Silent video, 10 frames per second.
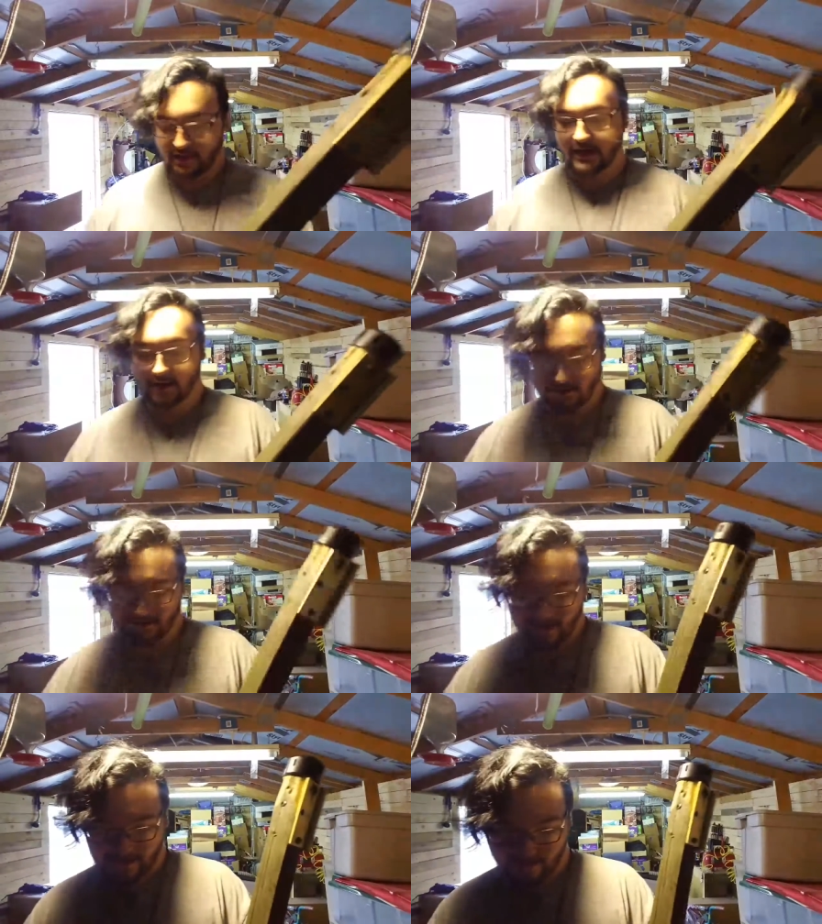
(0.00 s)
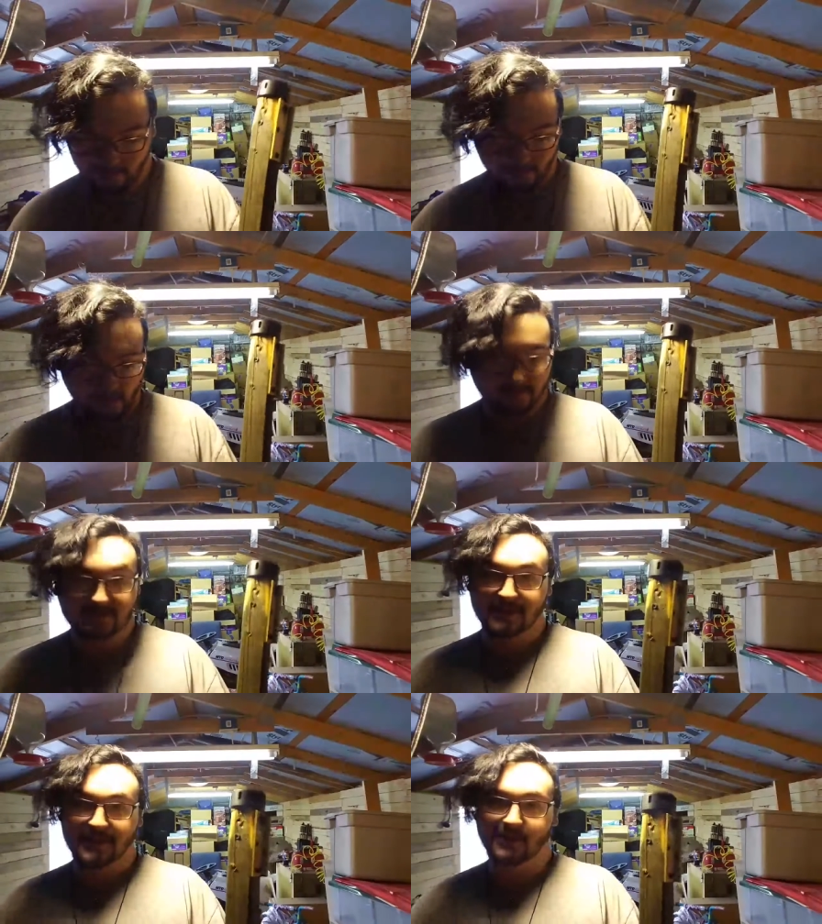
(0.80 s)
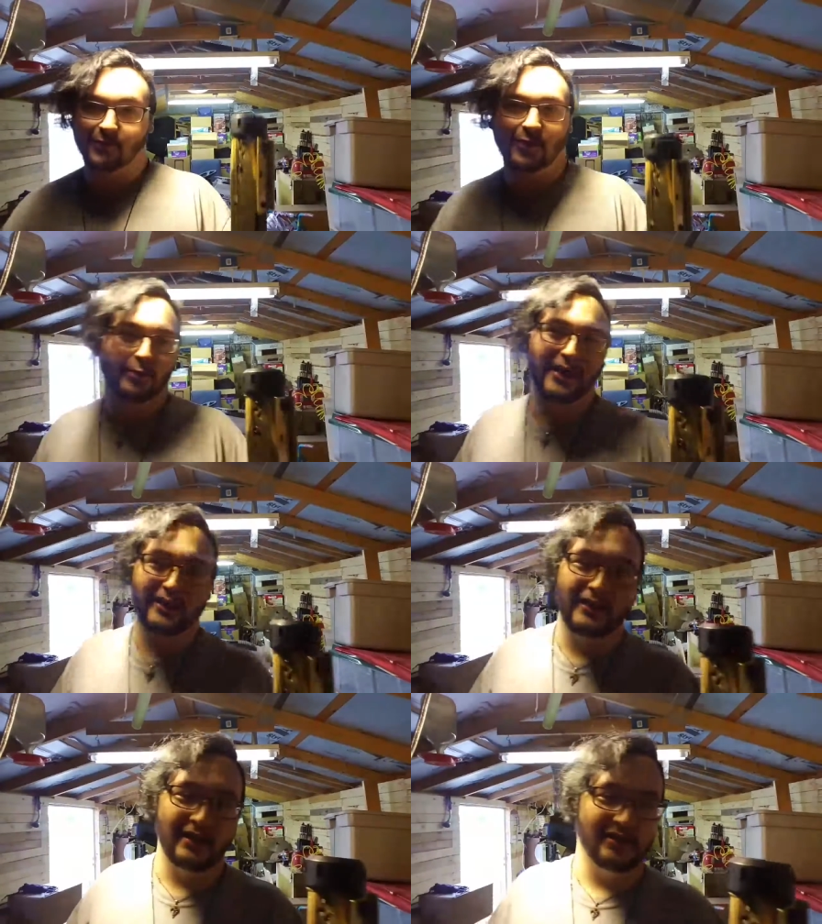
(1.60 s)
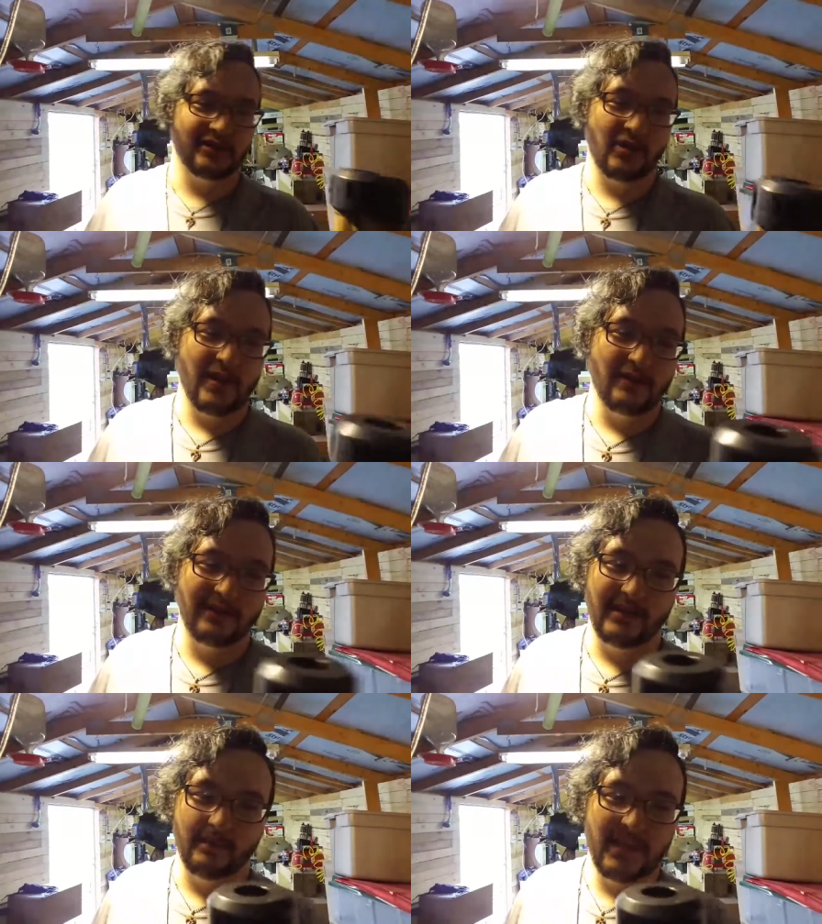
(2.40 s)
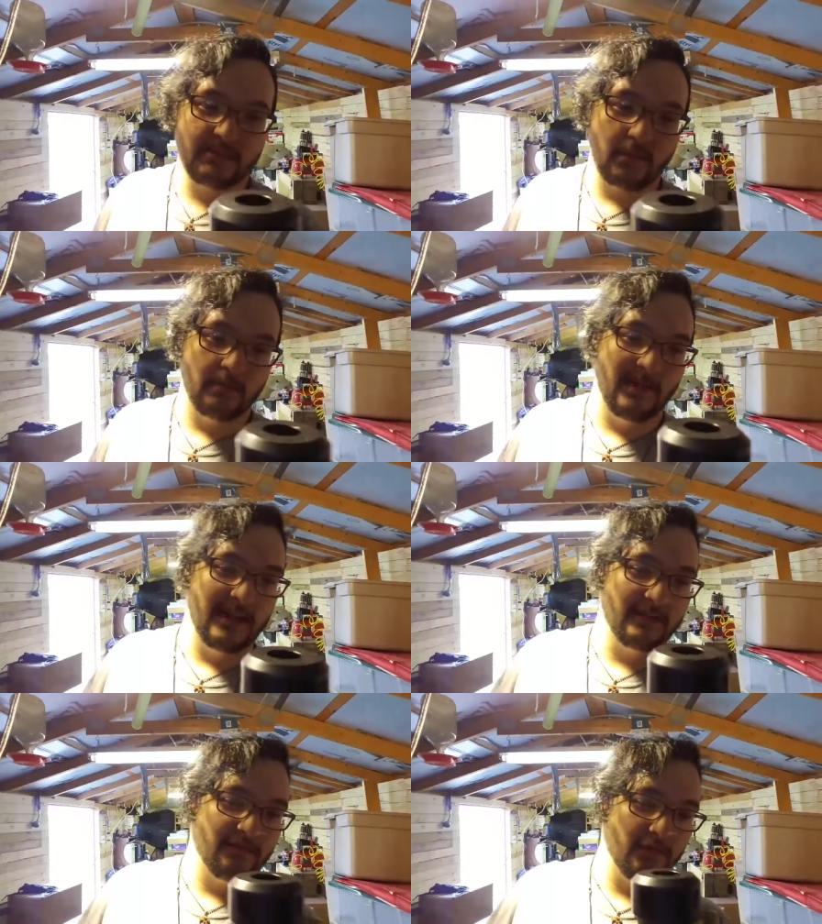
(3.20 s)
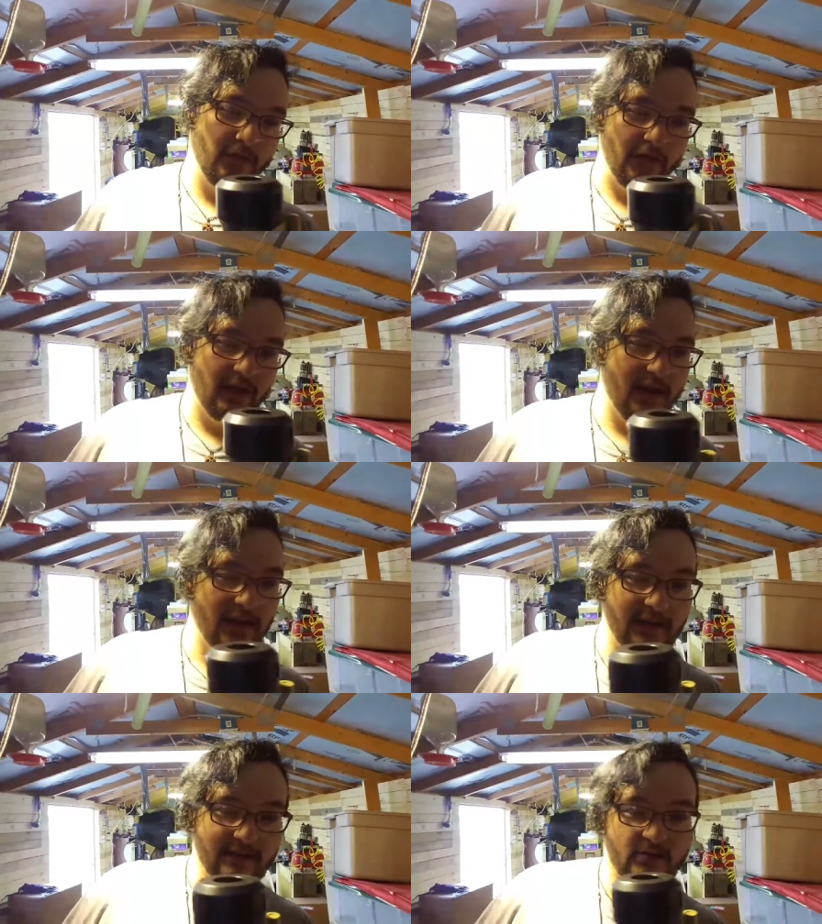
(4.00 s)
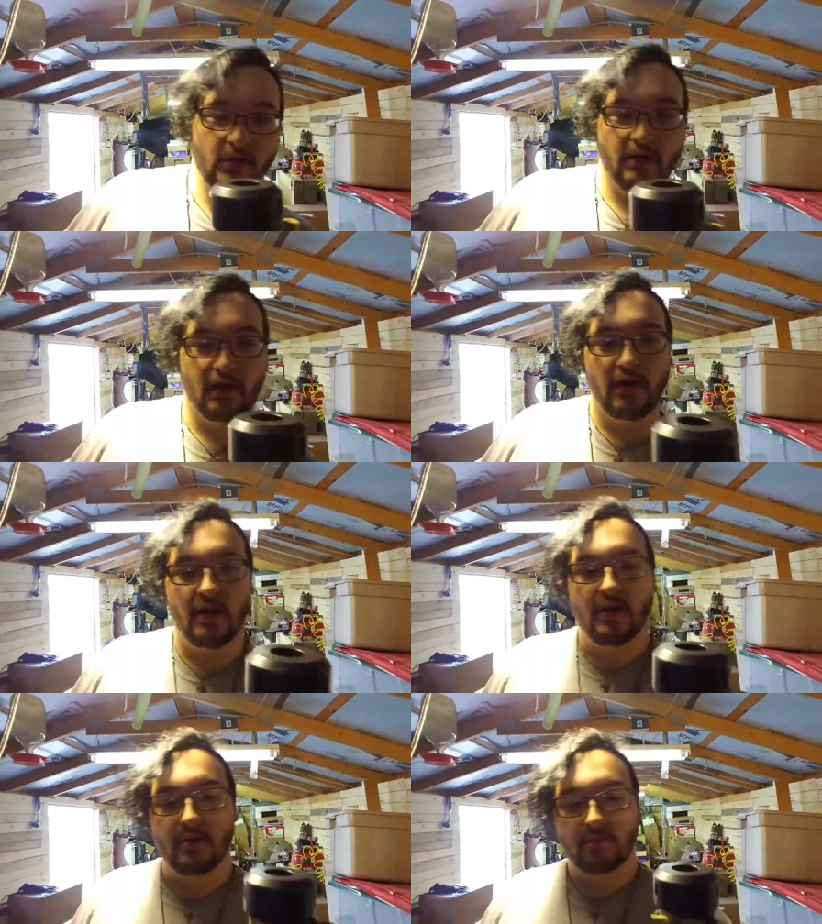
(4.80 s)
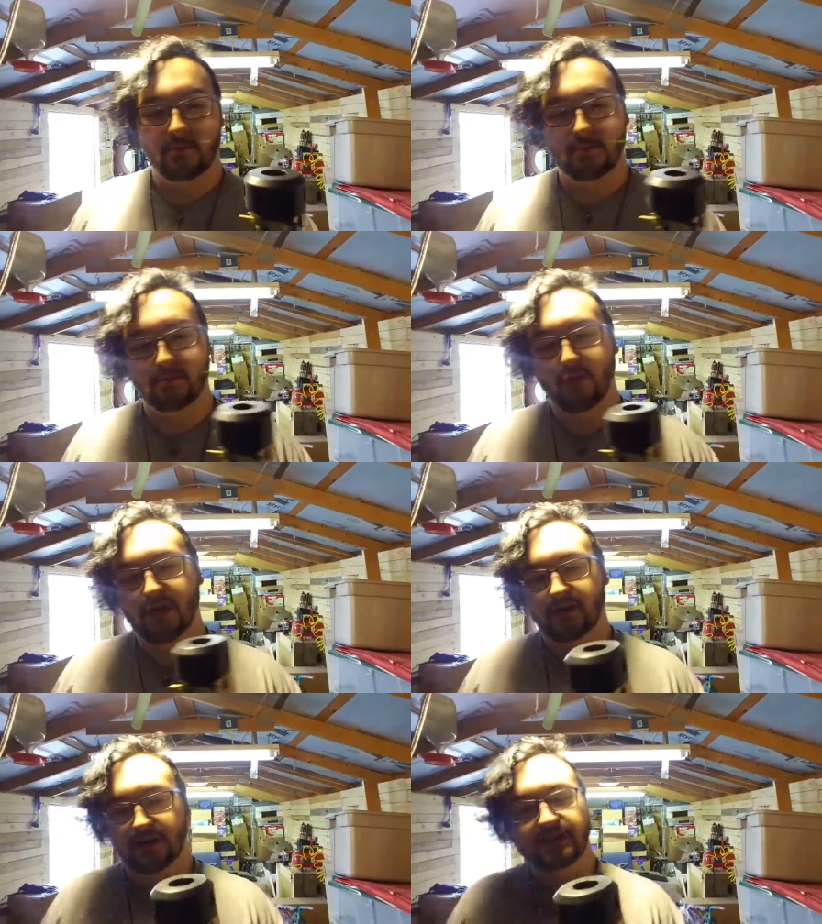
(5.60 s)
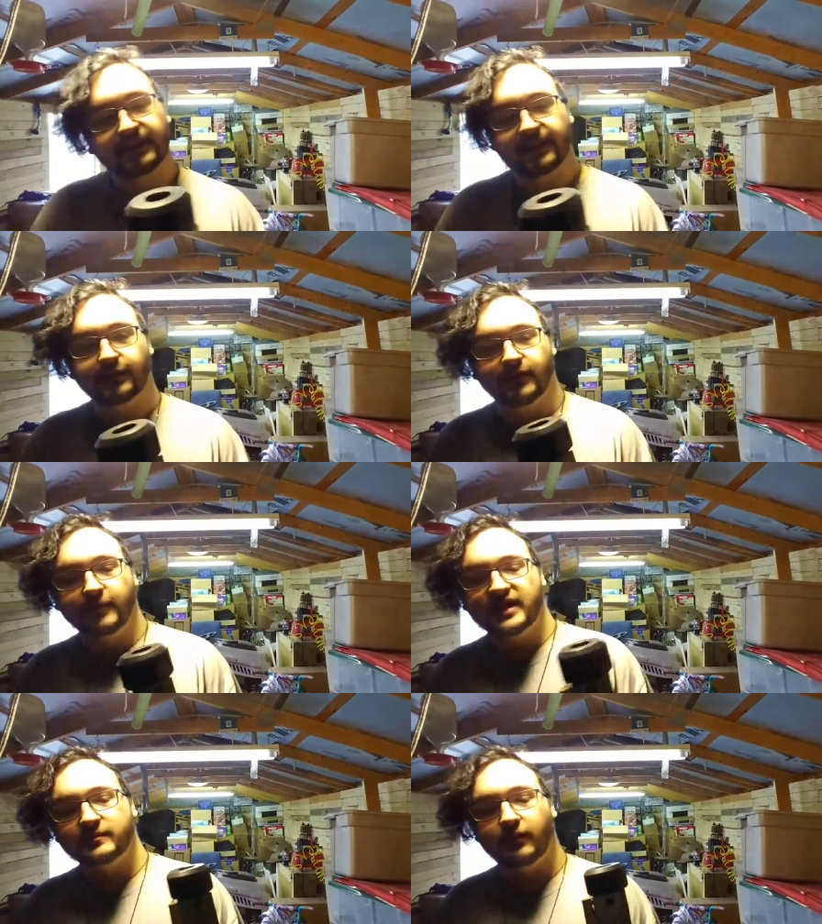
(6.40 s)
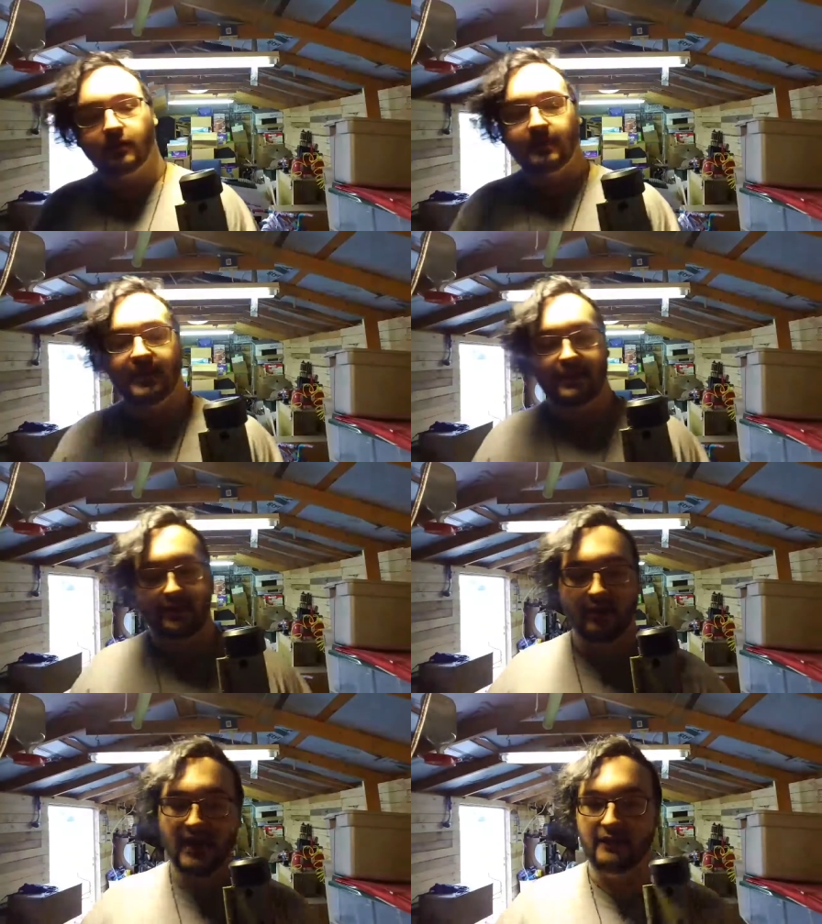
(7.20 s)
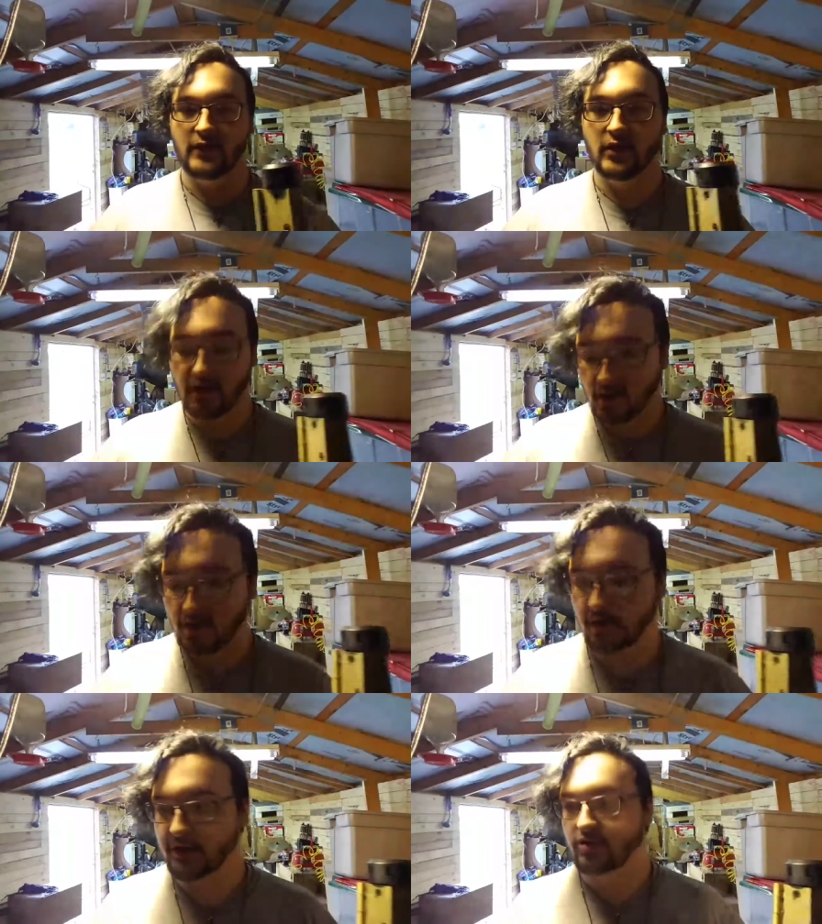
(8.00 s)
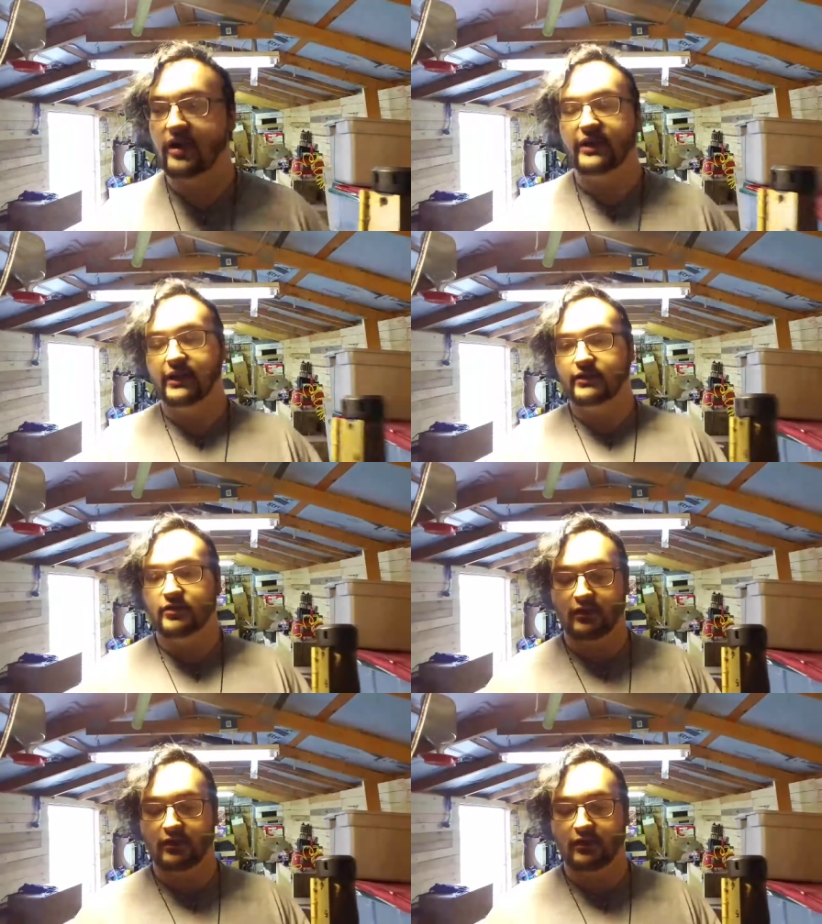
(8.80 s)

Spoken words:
Now, a lot of you are probably saying, well, why couldn't I just go out and get a baseball bat for a lot less work? Well, you see, with a baseball bat, you have a large striking